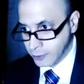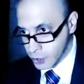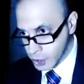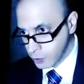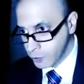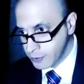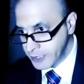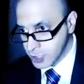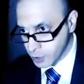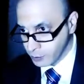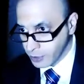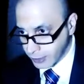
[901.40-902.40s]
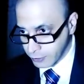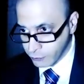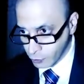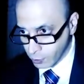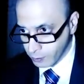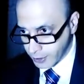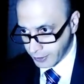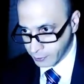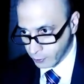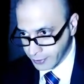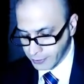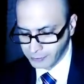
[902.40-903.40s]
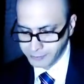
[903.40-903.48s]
still being supplied from, by the way.